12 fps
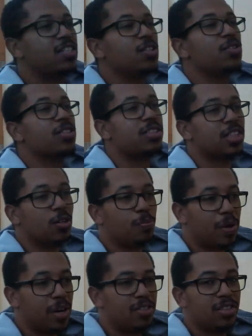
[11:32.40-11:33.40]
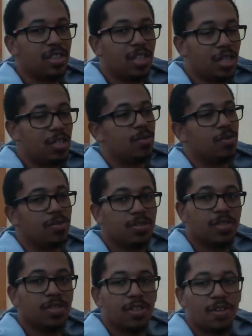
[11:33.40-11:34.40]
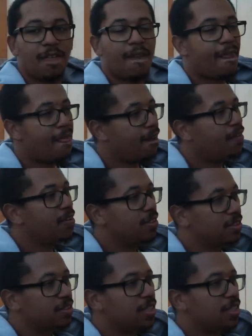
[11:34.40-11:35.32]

do this single parenting alone. Yeah. Oh yeah, the one on Facebook.